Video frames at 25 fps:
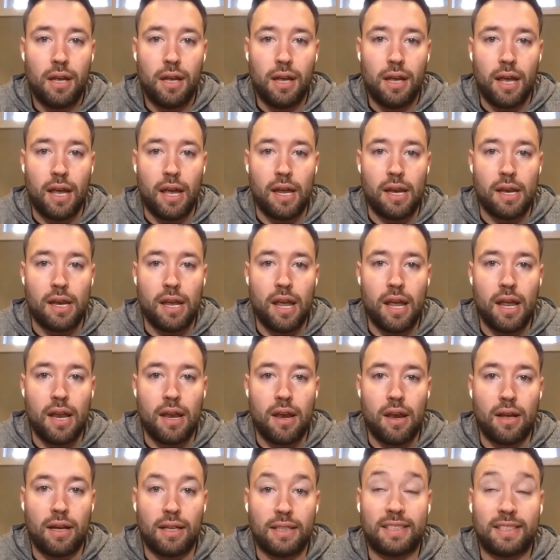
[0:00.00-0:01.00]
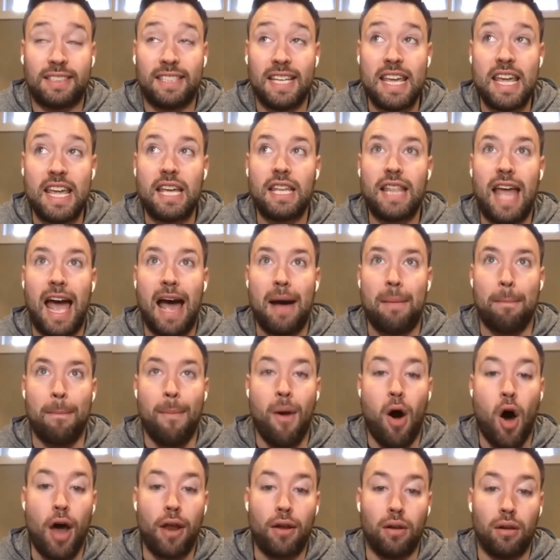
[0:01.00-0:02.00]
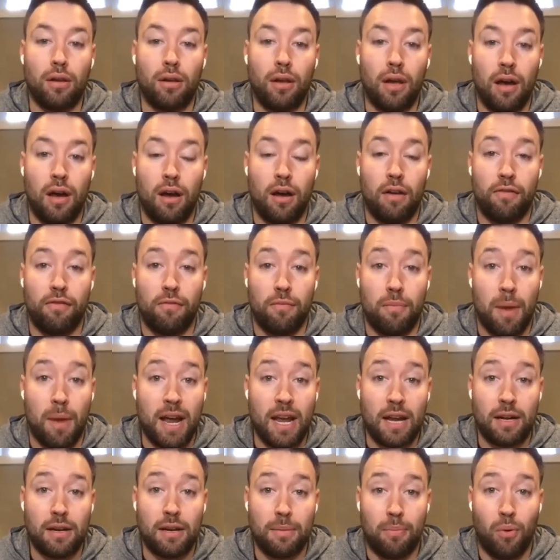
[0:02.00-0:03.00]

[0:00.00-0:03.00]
And seeing that model of Mike